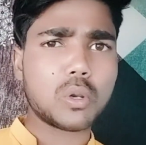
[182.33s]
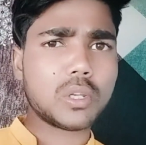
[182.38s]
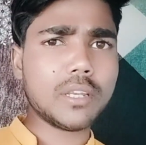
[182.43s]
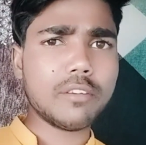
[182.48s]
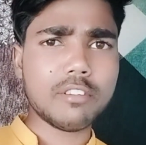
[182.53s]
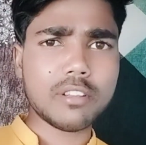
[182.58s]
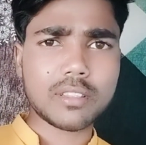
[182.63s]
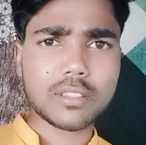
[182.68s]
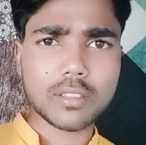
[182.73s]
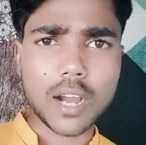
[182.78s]

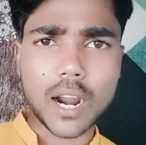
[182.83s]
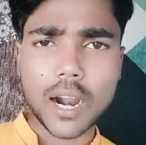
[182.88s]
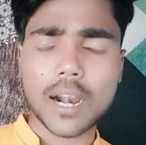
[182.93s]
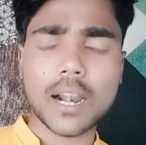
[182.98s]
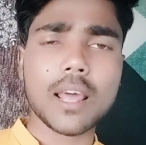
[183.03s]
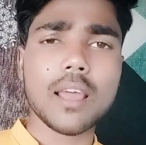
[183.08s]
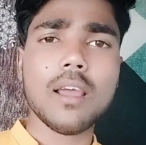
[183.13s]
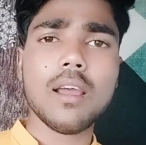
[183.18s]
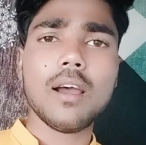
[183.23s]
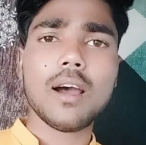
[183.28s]
even
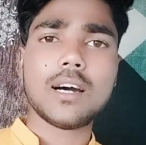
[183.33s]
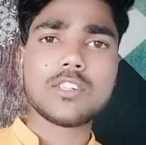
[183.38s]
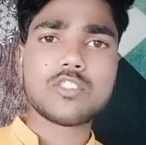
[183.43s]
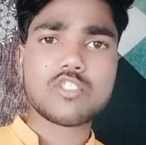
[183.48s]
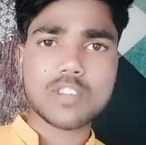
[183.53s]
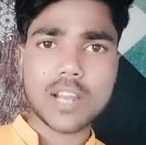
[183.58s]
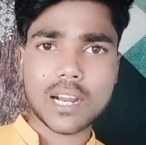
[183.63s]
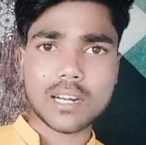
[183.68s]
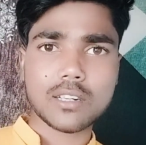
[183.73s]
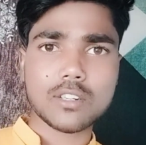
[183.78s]
third
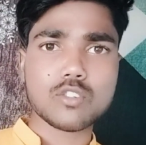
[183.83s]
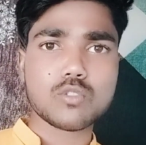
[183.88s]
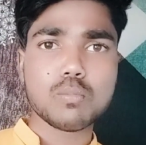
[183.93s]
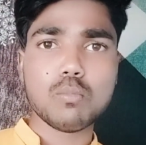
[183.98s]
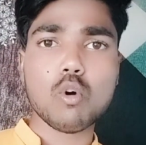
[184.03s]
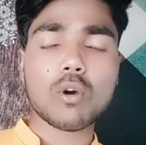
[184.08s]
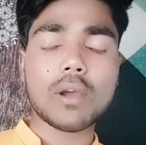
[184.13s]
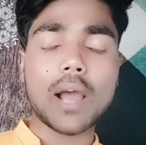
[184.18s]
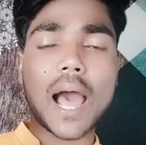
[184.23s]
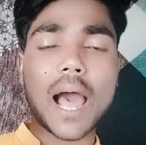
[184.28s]
standards
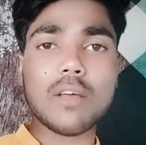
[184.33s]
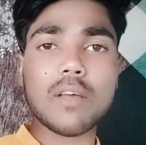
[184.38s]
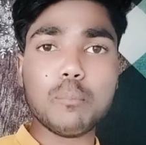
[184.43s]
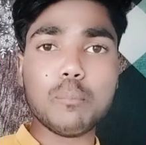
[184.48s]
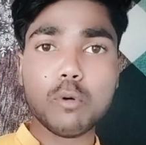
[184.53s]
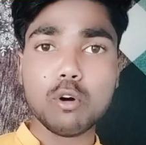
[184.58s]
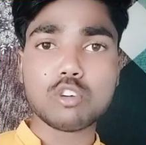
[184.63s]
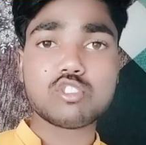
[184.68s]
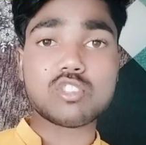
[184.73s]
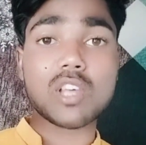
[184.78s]

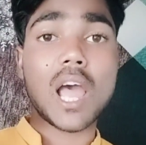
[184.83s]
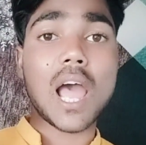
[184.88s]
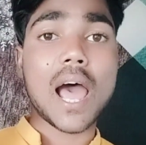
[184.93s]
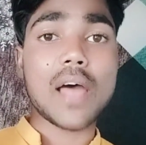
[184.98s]
books,